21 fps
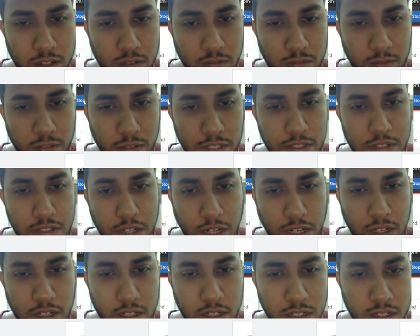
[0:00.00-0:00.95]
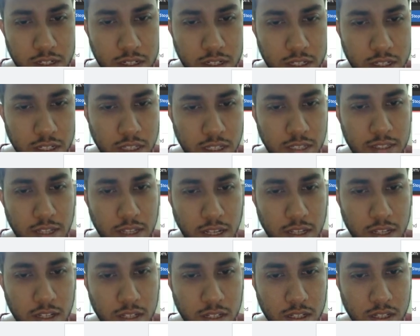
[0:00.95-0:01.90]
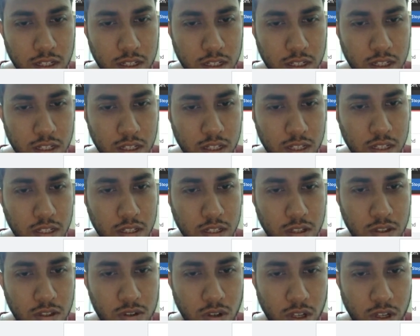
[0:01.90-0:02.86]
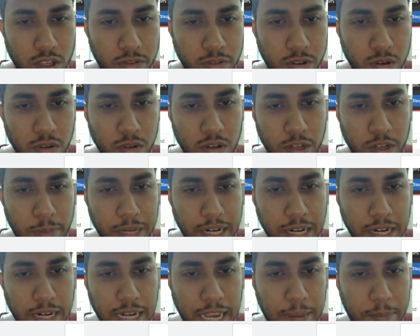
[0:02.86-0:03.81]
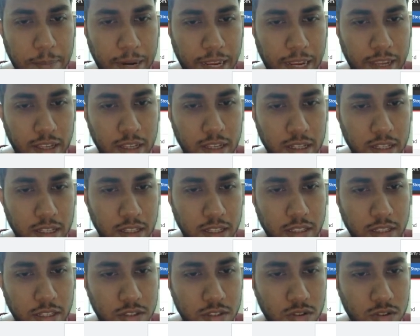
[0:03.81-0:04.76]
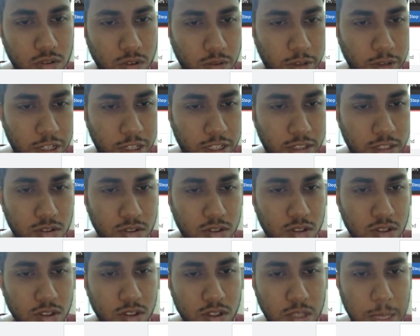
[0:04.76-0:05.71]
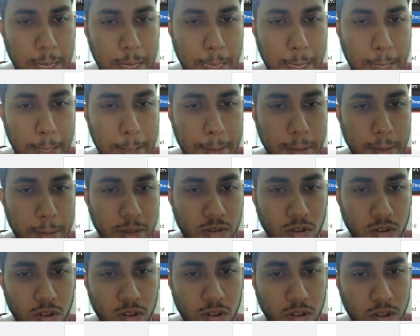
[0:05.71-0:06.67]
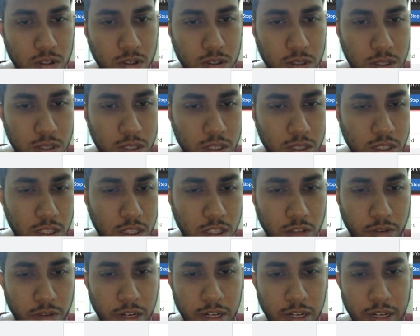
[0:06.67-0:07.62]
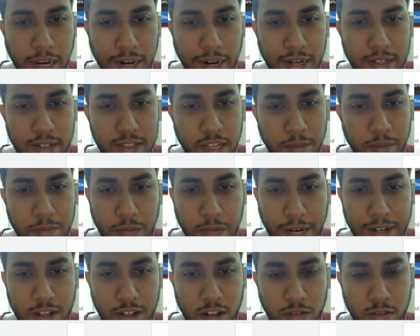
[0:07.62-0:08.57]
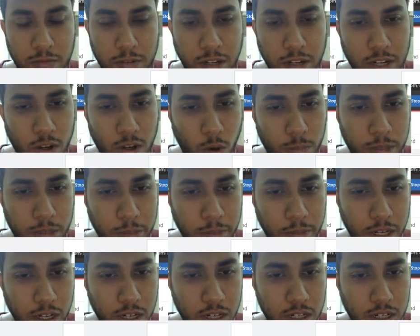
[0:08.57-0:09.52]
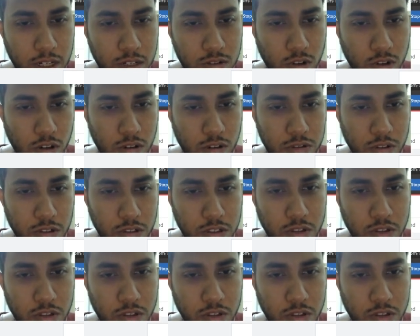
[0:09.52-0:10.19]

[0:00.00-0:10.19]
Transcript: V star is a, so if you repeatedly apply this over this, so you will get some kind of an optimal solution.